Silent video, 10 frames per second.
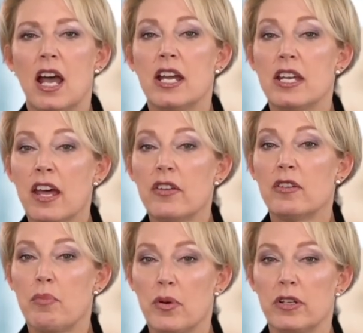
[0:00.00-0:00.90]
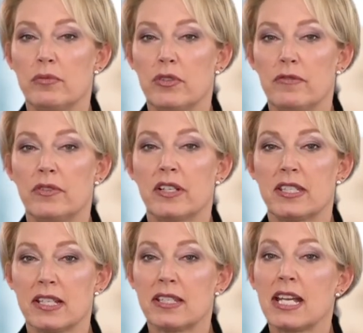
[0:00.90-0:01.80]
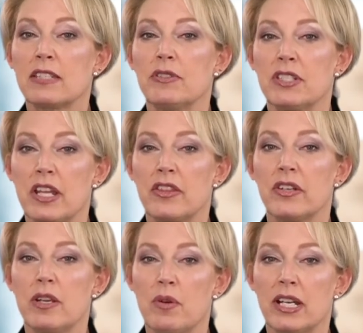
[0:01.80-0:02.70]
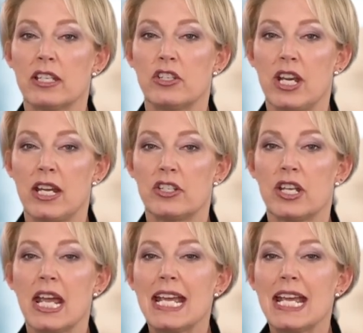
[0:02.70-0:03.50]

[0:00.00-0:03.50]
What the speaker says: Another important rule for a successful 1031 exchange